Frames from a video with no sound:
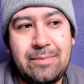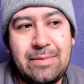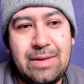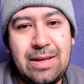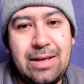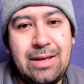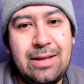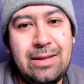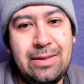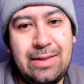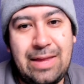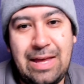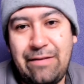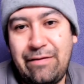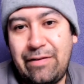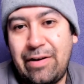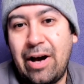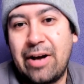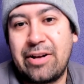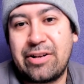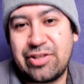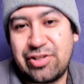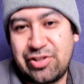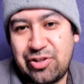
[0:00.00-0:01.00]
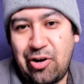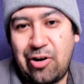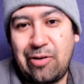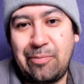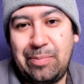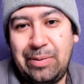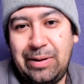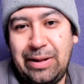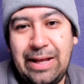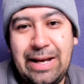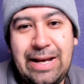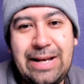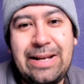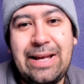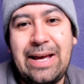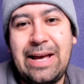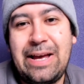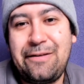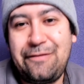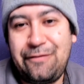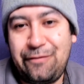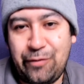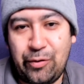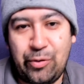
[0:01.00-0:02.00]
They've got to start playing a
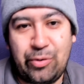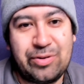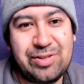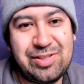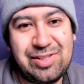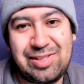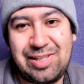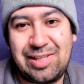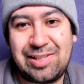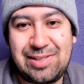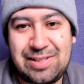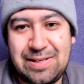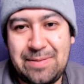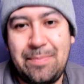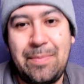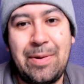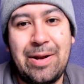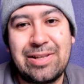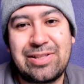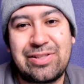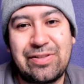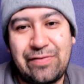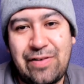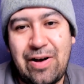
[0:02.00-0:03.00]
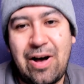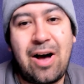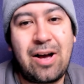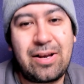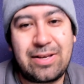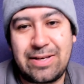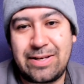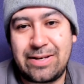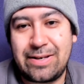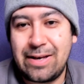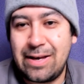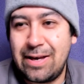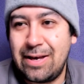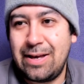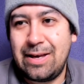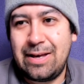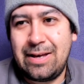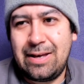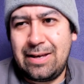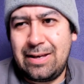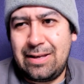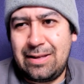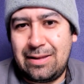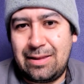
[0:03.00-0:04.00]
full 60 minutes of hockey.
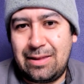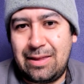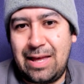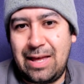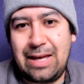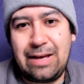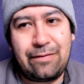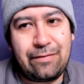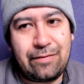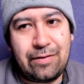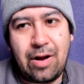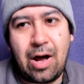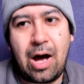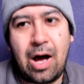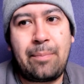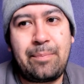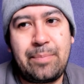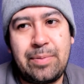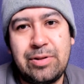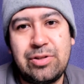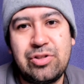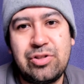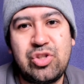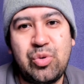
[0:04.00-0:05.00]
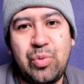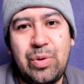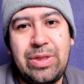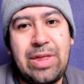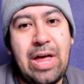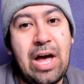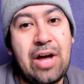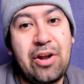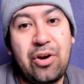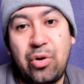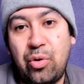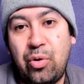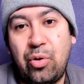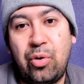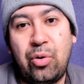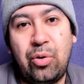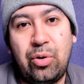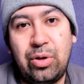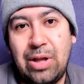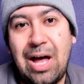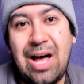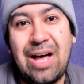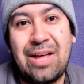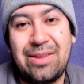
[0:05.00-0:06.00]
They have not been doing that a whole
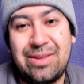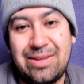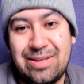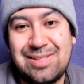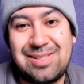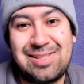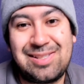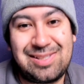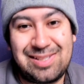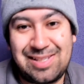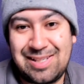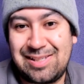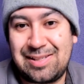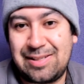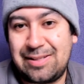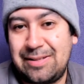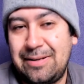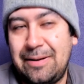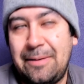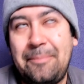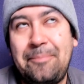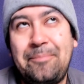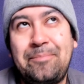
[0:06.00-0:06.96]
lot this season.